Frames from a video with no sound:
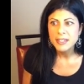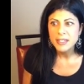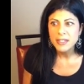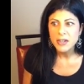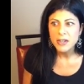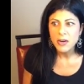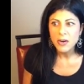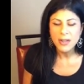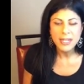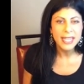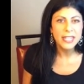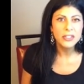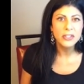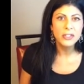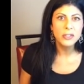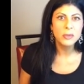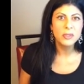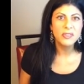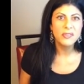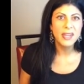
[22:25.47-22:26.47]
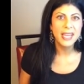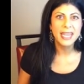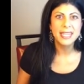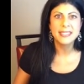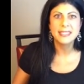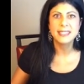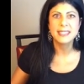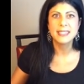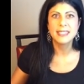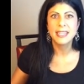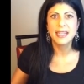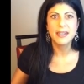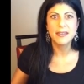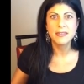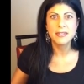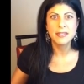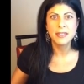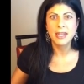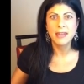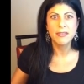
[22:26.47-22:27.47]
all you had to do was fast and
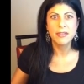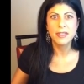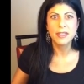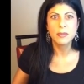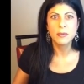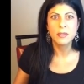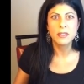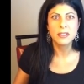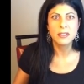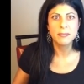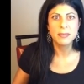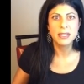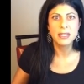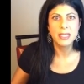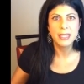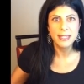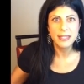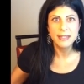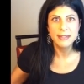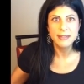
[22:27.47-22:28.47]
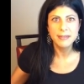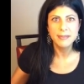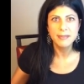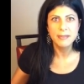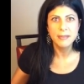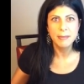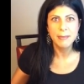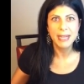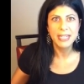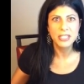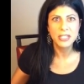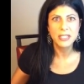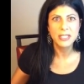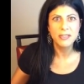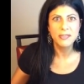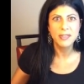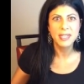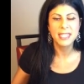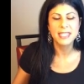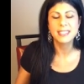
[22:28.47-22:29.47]
everything would just be like magically
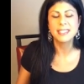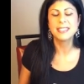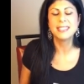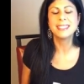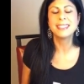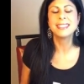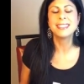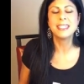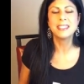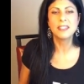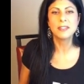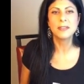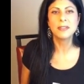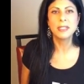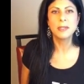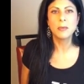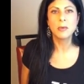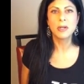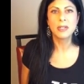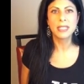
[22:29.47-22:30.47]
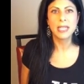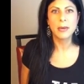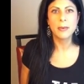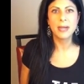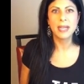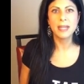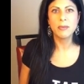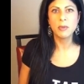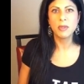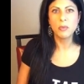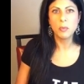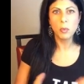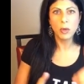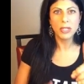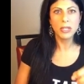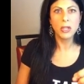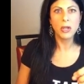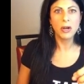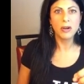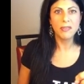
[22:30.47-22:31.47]
fixed. It doesn't really work that way with
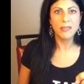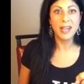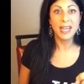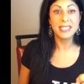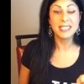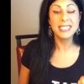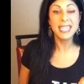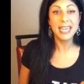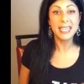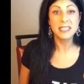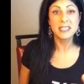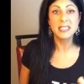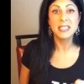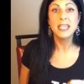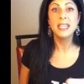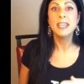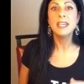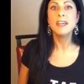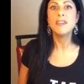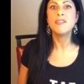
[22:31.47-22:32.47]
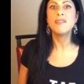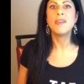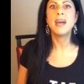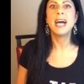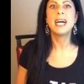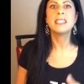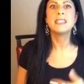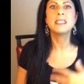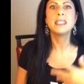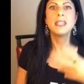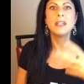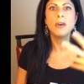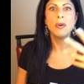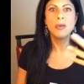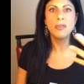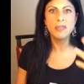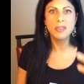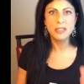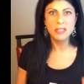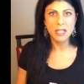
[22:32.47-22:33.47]
one long fast. Yes, fasting
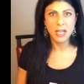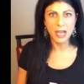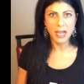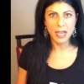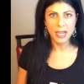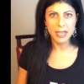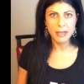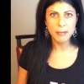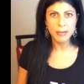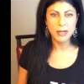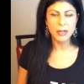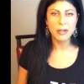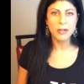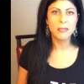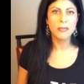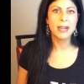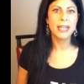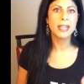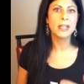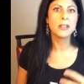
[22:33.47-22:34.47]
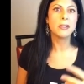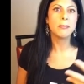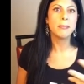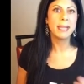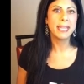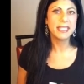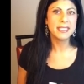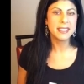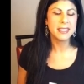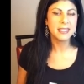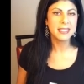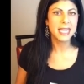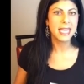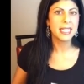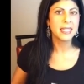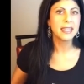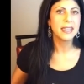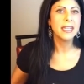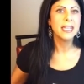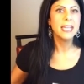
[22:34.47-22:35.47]
over time and on a regular basis
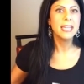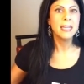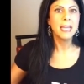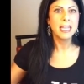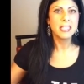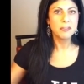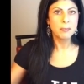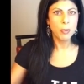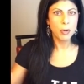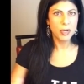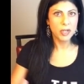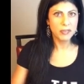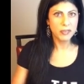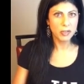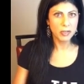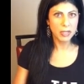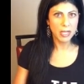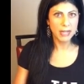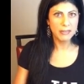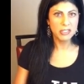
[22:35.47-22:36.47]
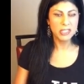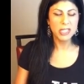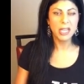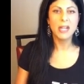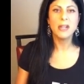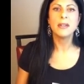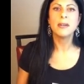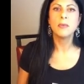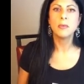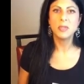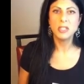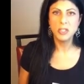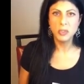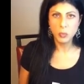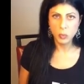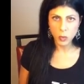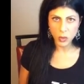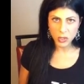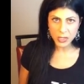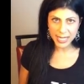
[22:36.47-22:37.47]
and as part of your lifestyle, you
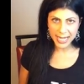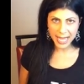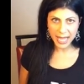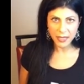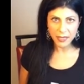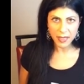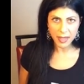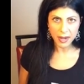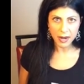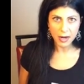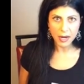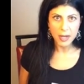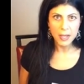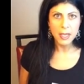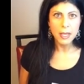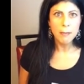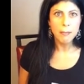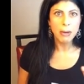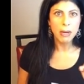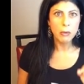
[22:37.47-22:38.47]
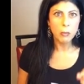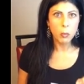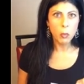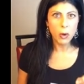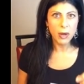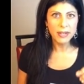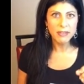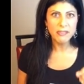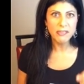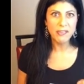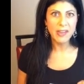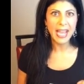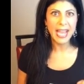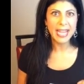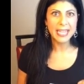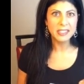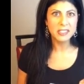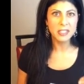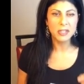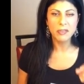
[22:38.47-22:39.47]
will get there, but one
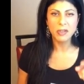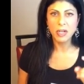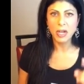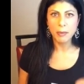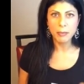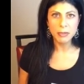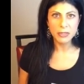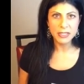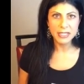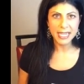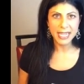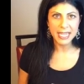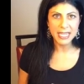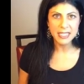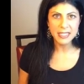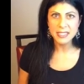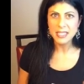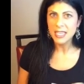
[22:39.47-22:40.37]
fast of a couple of days